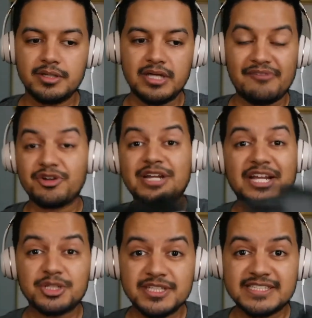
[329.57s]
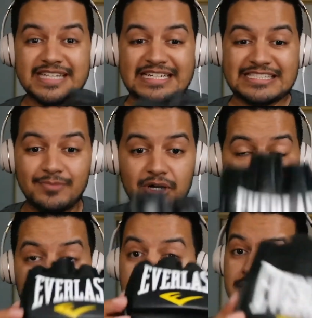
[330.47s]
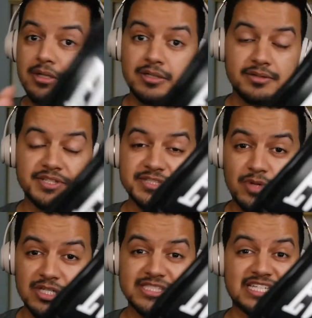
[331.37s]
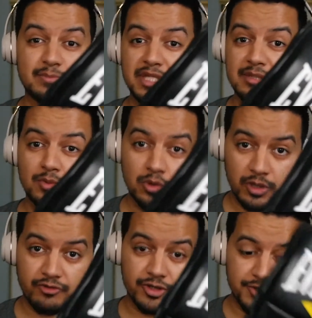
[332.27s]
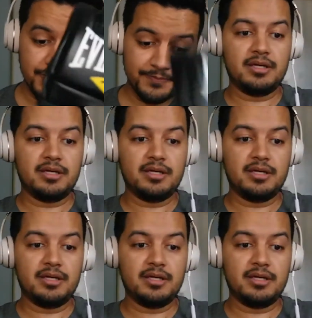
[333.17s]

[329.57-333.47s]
If you're naturally a size small, the small slash medium will work for you.